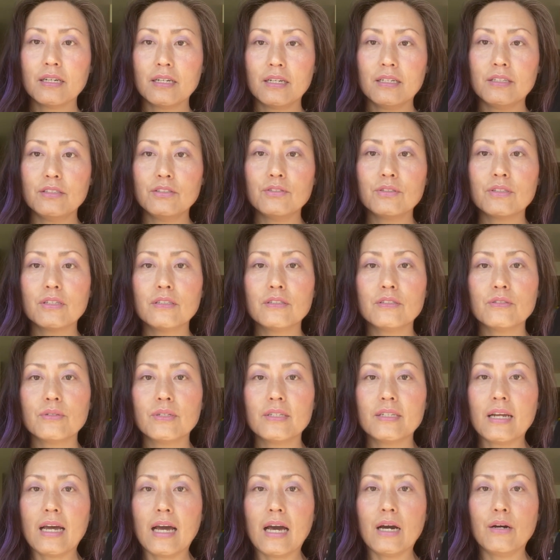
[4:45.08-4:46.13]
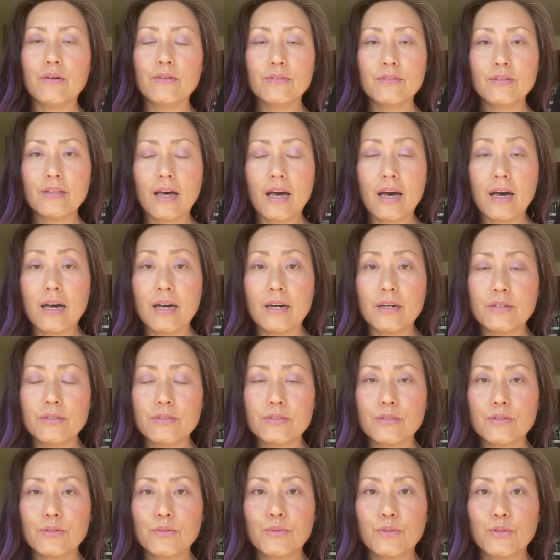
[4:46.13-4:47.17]
And you can do it out loud,
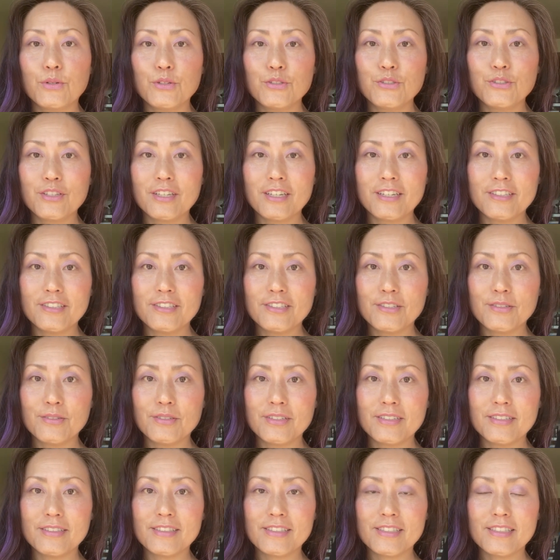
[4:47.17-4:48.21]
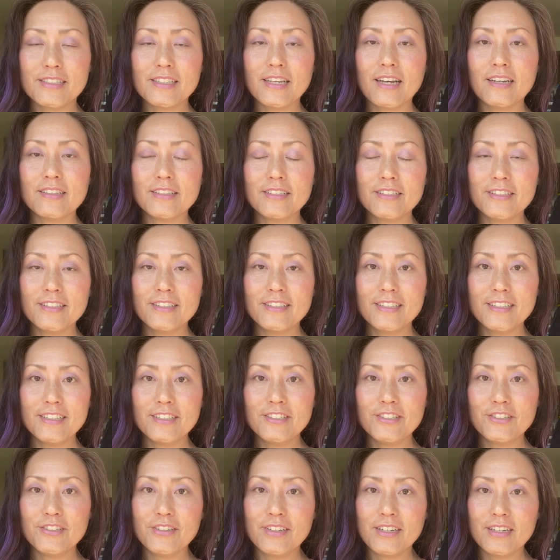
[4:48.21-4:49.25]
or you can do it silently in
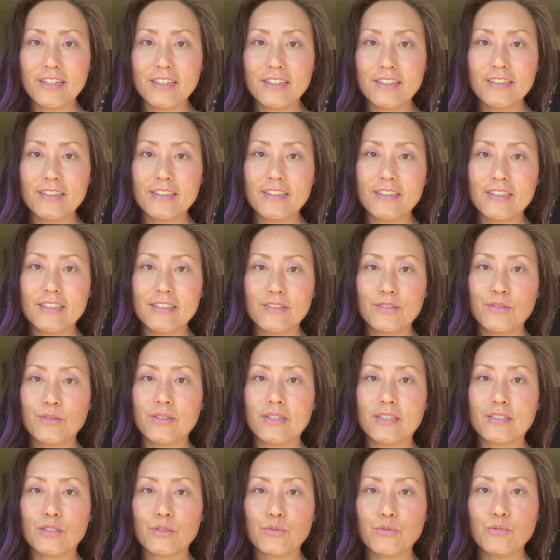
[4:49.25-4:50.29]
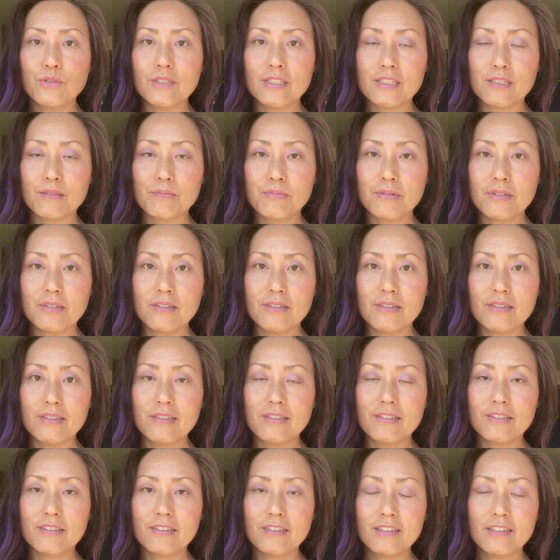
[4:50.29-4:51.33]
your head or as a
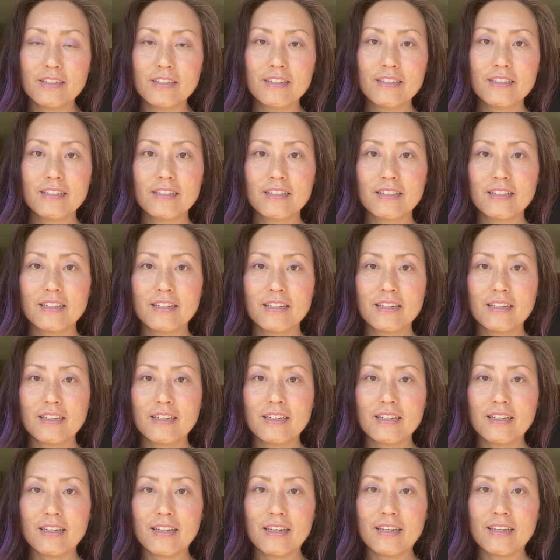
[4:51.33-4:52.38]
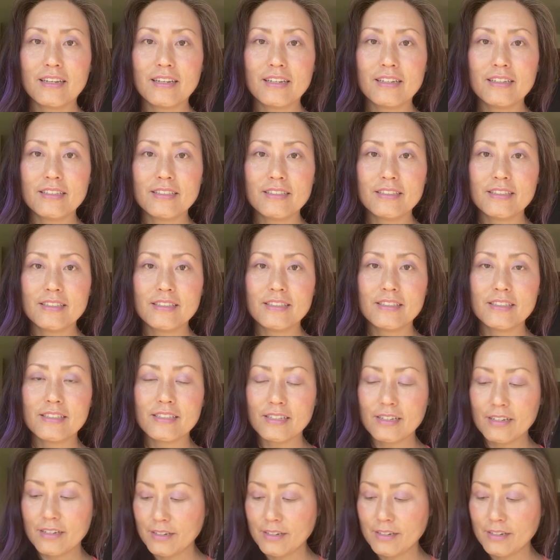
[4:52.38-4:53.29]
whisper. And